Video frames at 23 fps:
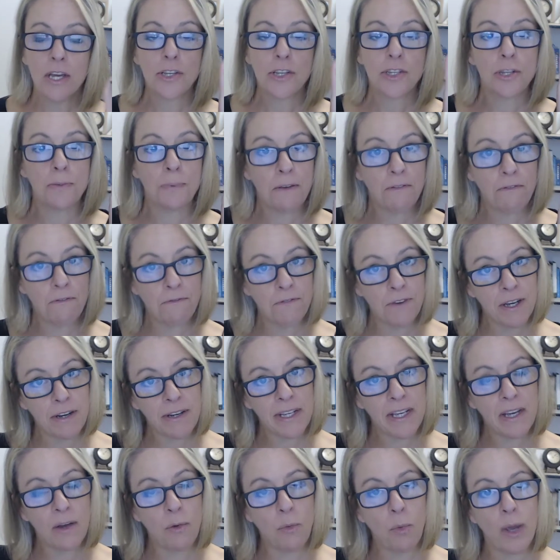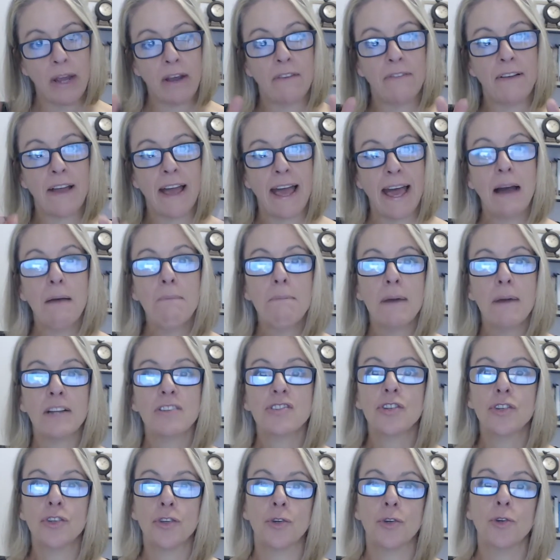to be very aware of how
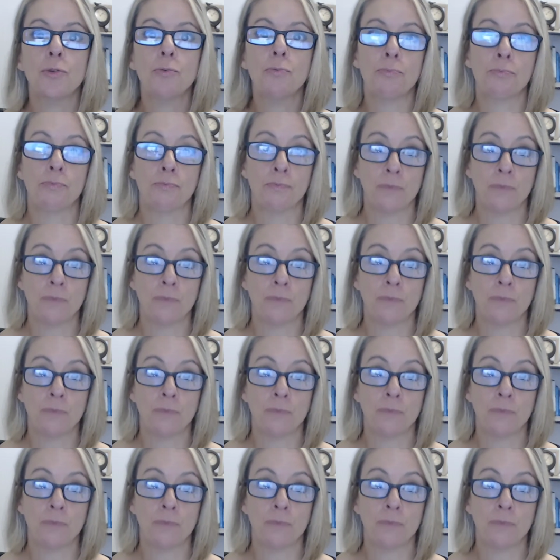much you